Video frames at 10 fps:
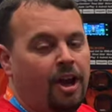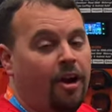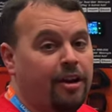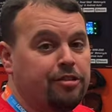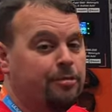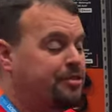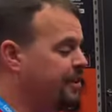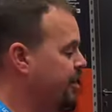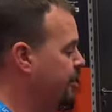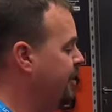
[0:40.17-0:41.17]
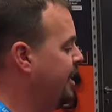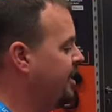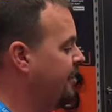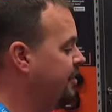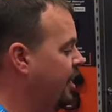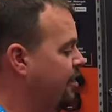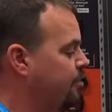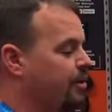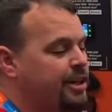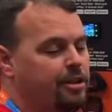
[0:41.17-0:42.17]
All right, so I'm sitting on the bike, I've got the
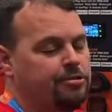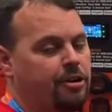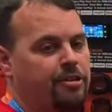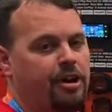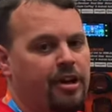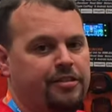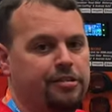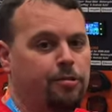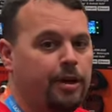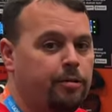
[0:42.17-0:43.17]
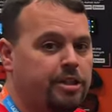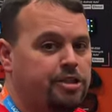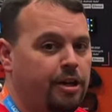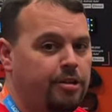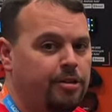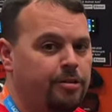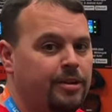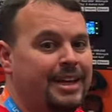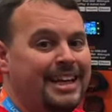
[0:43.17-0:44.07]
radio turned off because what I want to show you